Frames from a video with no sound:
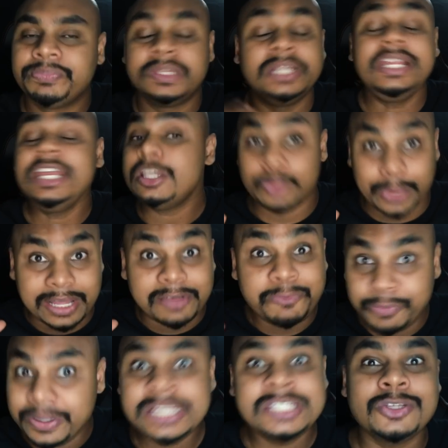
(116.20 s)
The thing is, when I
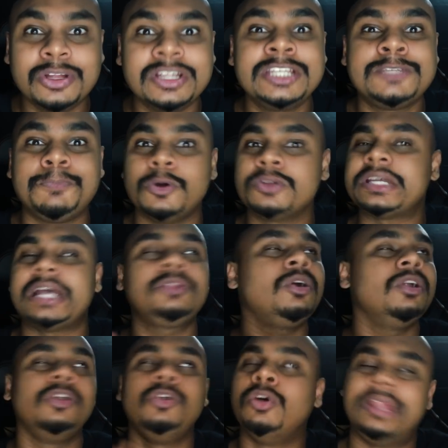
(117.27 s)
first saw this post, I
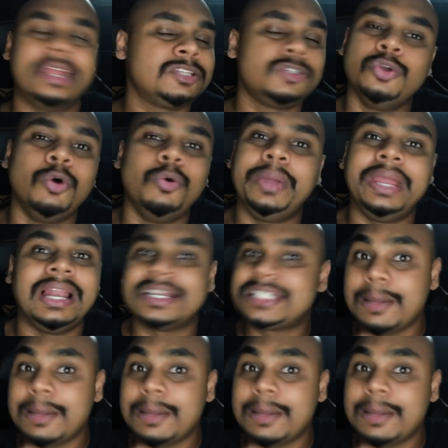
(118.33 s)
thought, no, there's no way lah.